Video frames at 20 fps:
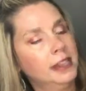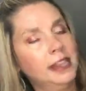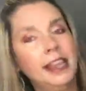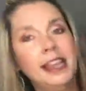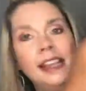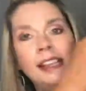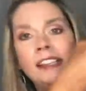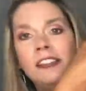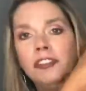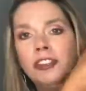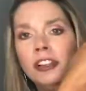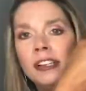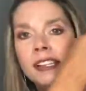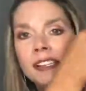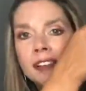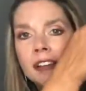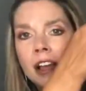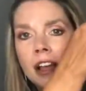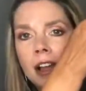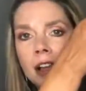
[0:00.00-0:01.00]
He's
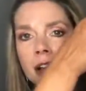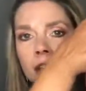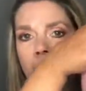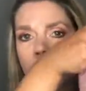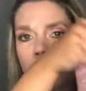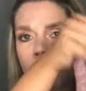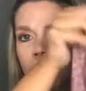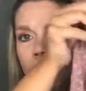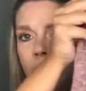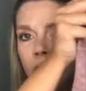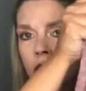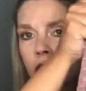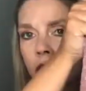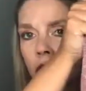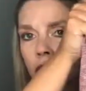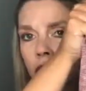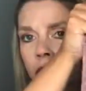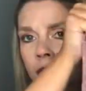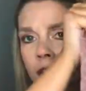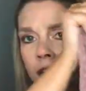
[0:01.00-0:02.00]
just not a
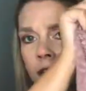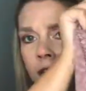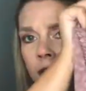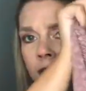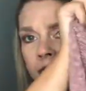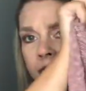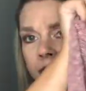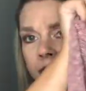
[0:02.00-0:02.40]
huge fan of this